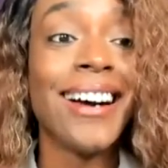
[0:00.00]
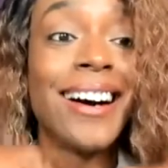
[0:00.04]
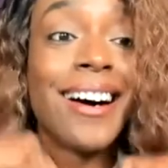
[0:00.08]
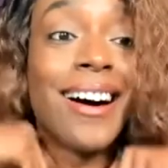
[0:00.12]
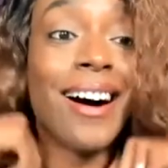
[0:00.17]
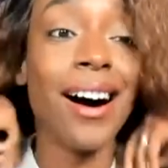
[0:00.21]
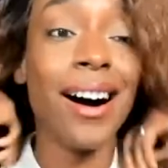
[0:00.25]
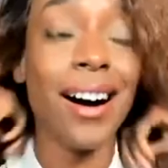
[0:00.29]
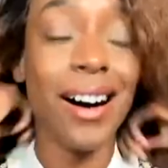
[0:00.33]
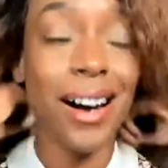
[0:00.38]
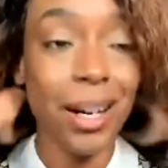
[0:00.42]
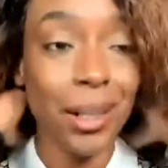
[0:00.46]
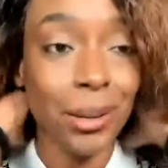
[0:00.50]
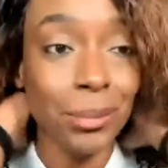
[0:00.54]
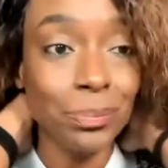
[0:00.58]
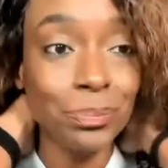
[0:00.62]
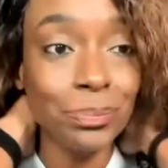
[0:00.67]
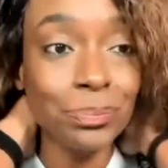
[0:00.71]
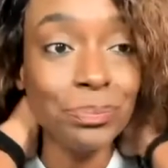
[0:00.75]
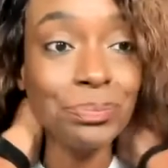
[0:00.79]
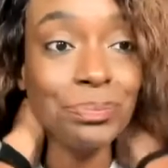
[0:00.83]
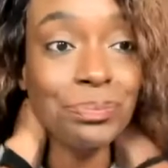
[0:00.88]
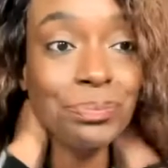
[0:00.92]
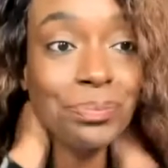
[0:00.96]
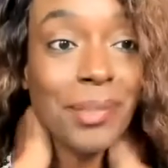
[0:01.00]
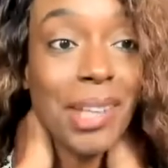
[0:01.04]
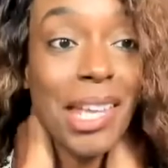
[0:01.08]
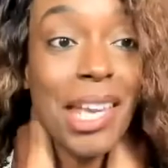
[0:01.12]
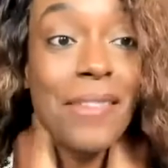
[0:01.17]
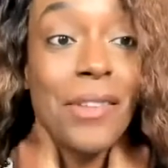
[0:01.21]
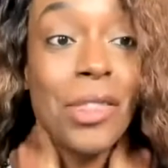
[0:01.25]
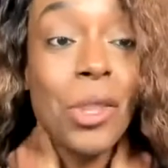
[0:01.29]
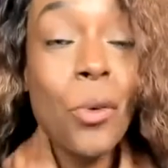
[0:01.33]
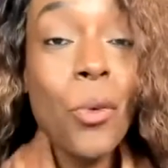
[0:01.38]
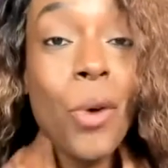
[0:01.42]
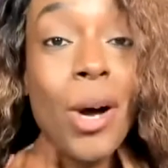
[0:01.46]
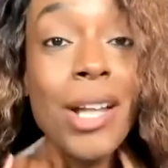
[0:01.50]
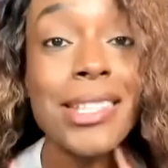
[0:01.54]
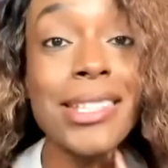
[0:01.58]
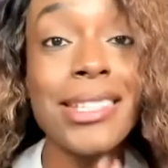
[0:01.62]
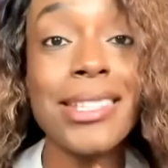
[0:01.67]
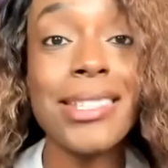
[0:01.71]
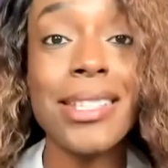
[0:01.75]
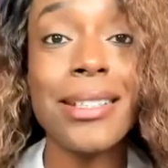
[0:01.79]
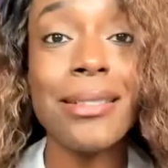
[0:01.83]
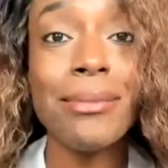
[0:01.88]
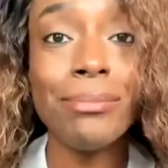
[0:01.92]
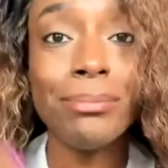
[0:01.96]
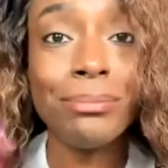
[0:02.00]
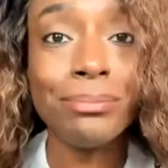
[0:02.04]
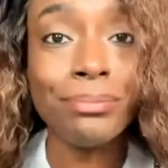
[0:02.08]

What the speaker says: Even the ones that